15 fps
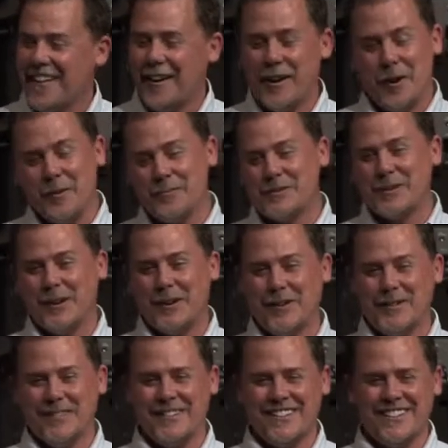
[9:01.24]
I hope
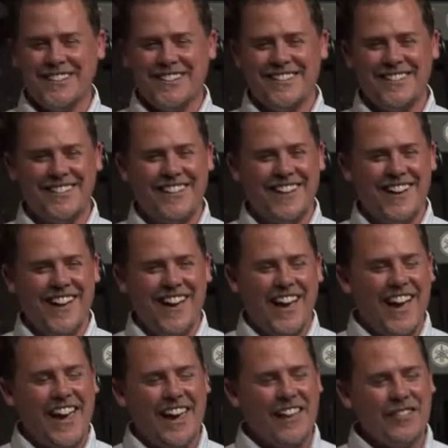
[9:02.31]
so,
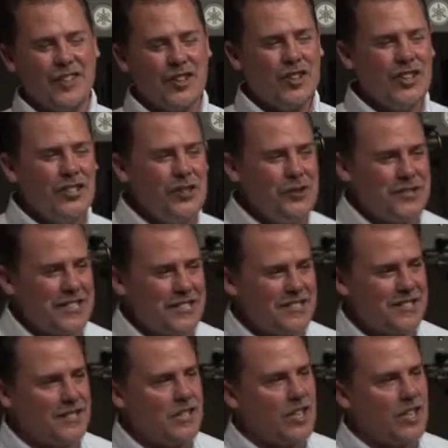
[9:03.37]
And the good news is